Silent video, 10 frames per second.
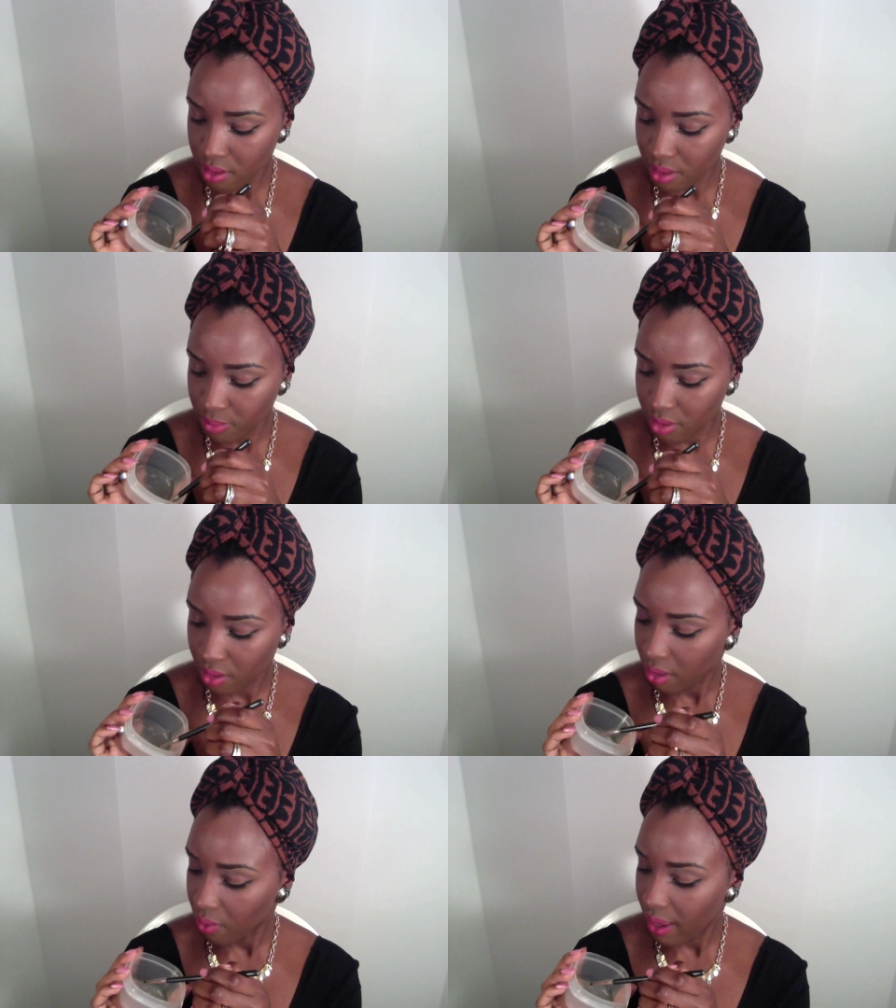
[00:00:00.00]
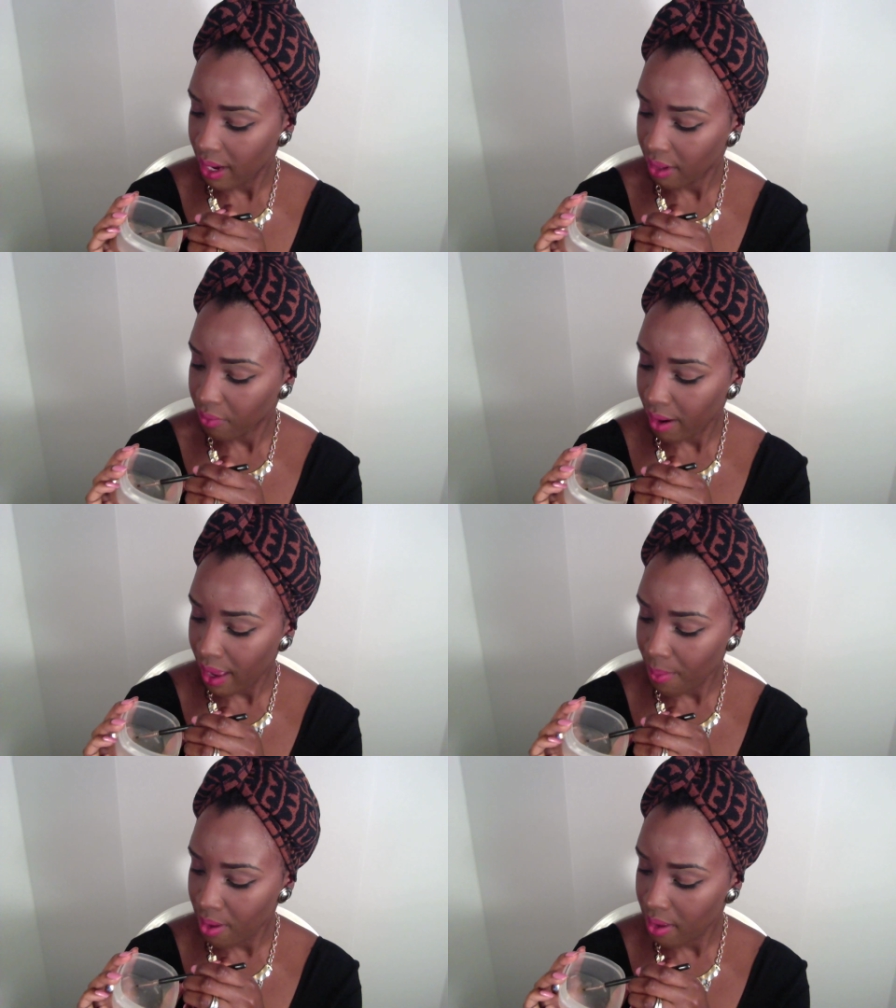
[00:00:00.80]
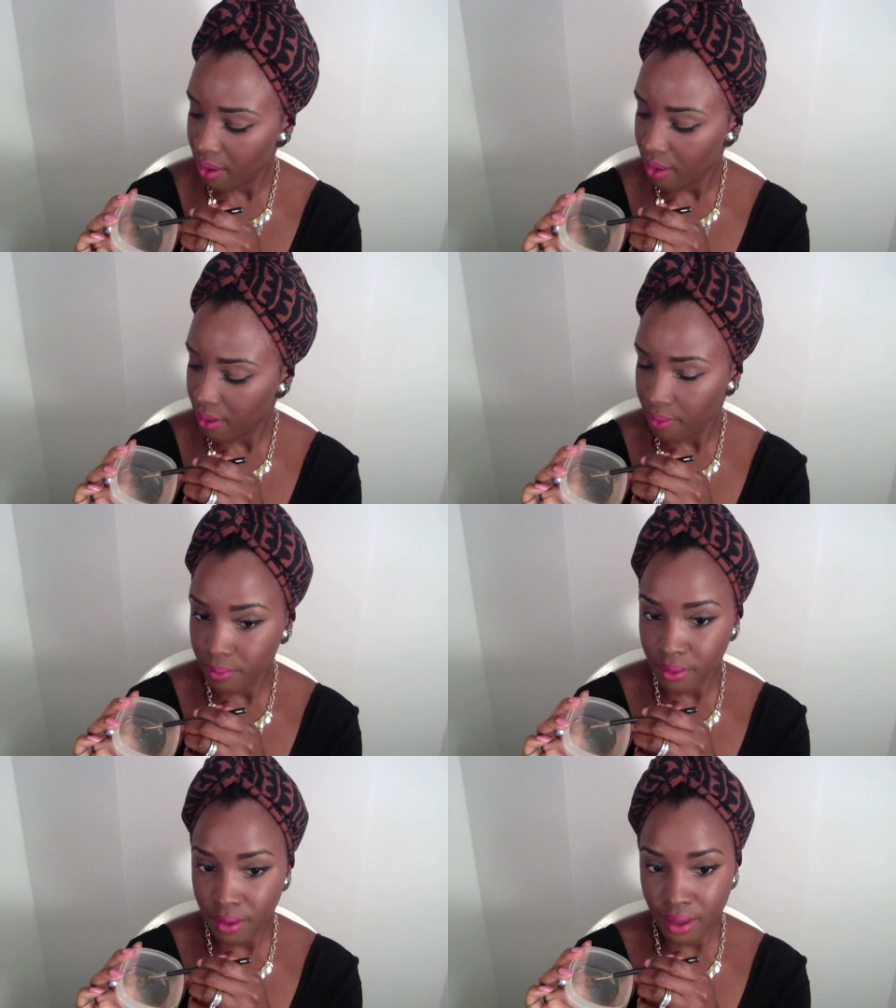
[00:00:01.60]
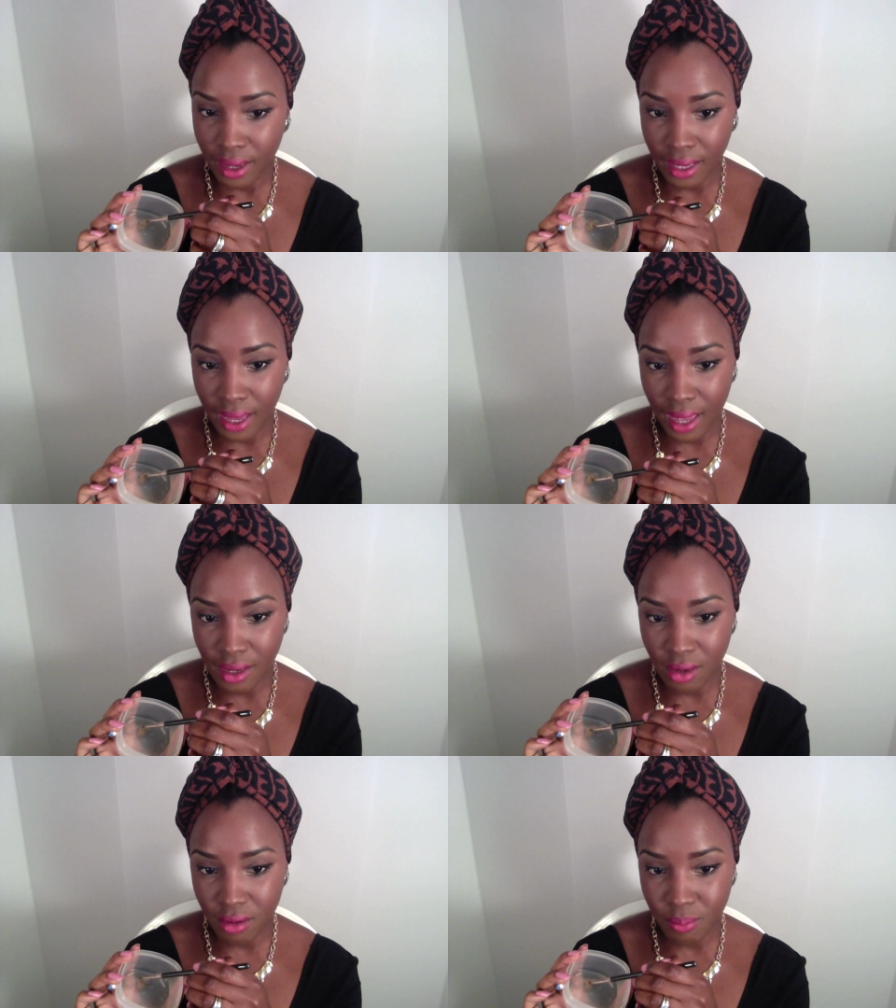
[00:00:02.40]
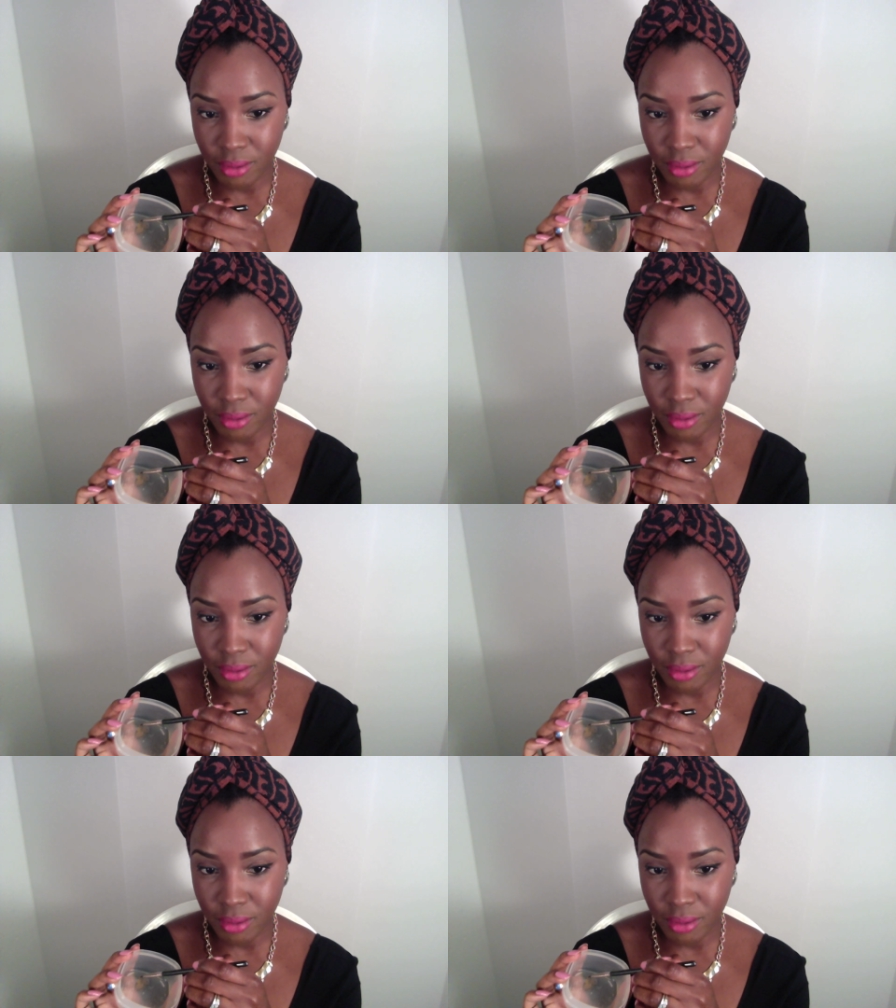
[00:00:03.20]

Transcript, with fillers: So I'm just going to go ahead and grab, again, just